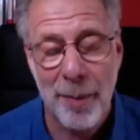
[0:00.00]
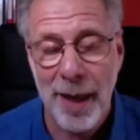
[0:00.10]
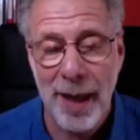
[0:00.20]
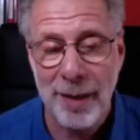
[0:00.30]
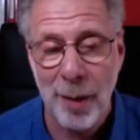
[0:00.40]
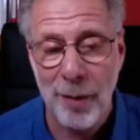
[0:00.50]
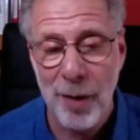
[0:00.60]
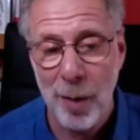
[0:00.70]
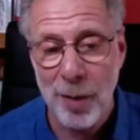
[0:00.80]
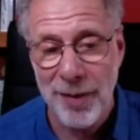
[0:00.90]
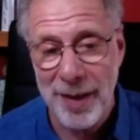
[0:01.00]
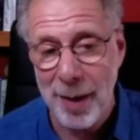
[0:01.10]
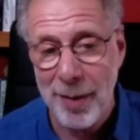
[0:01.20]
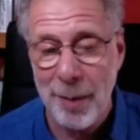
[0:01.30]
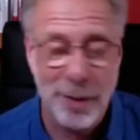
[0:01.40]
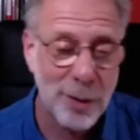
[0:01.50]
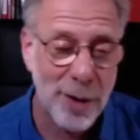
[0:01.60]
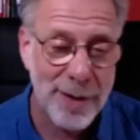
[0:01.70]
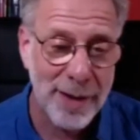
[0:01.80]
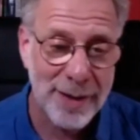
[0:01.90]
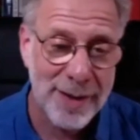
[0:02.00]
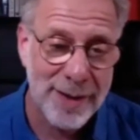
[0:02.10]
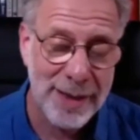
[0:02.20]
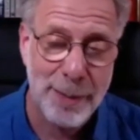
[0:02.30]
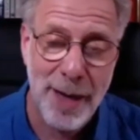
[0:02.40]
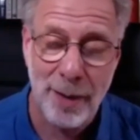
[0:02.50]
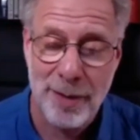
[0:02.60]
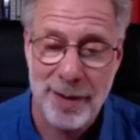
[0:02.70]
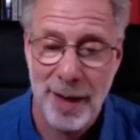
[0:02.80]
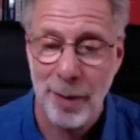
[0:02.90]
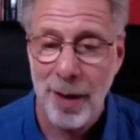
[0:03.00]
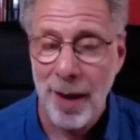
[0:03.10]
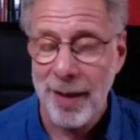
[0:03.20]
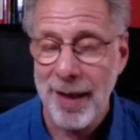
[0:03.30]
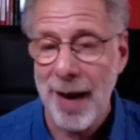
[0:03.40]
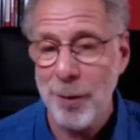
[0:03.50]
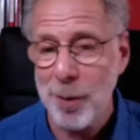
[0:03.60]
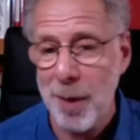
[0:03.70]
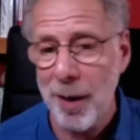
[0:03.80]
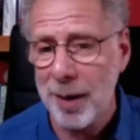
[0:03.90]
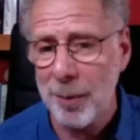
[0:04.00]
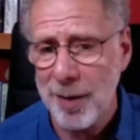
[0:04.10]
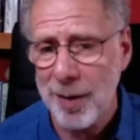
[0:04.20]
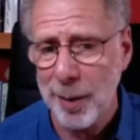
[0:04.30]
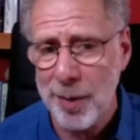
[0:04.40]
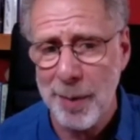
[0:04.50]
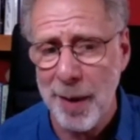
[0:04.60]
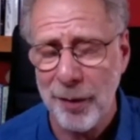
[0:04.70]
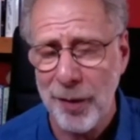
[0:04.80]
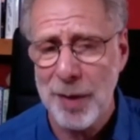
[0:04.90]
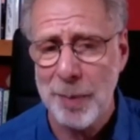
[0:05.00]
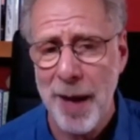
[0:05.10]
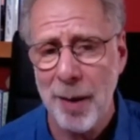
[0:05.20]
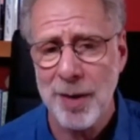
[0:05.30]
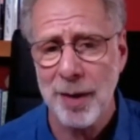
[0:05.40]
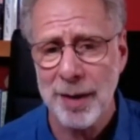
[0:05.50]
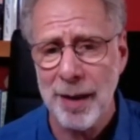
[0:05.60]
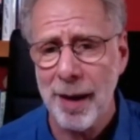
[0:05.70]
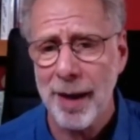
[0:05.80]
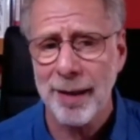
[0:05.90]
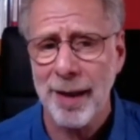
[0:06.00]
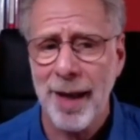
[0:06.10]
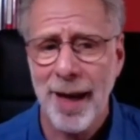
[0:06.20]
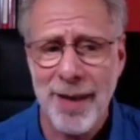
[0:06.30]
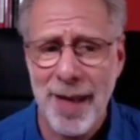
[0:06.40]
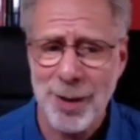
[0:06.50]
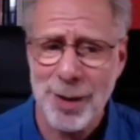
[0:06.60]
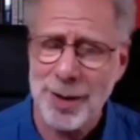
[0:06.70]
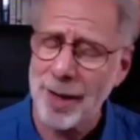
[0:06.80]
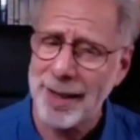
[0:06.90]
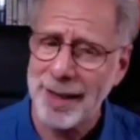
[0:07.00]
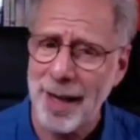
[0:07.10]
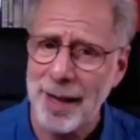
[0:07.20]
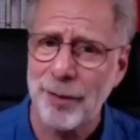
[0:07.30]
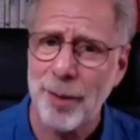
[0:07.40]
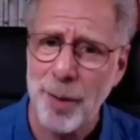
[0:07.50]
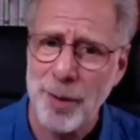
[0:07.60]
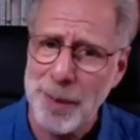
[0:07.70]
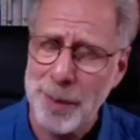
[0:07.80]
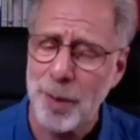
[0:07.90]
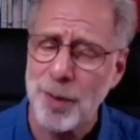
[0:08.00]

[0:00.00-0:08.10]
And over the course of a year, that would translate to 6 pounds. Now, the average American wants to lose about 50 pounds on a diet, and that's just not going to cut it for most people.